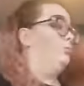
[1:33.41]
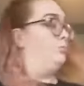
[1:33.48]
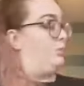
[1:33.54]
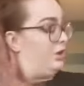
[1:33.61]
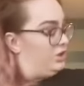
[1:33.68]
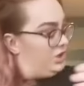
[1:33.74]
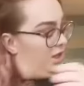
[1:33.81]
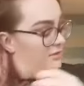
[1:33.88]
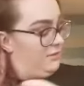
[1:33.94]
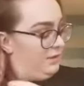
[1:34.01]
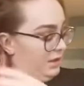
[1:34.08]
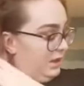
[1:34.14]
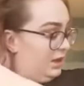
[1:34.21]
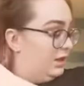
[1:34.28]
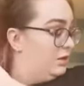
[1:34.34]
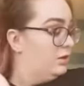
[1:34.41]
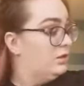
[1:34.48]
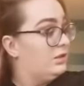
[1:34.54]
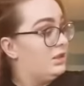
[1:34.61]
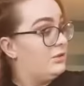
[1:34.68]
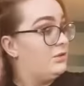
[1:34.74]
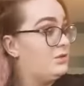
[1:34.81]
brush everything out
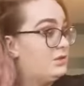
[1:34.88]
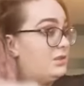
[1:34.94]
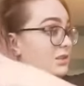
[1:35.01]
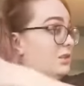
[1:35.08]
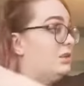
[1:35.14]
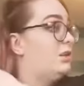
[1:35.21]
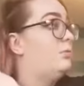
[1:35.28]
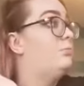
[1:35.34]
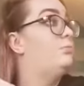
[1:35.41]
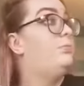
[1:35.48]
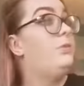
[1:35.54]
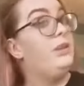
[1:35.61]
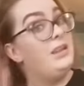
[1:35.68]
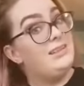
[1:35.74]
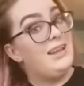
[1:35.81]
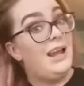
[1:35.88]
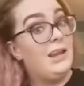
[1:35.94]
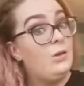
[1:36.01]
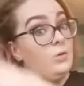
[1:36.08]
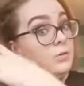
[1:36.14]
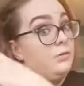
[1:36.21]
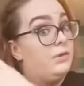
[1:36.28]
until it's completely
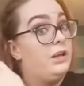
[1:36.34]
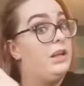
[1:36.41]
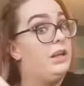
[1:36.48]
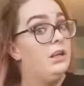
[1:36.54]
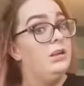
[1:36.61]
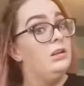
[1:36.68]
tangle free.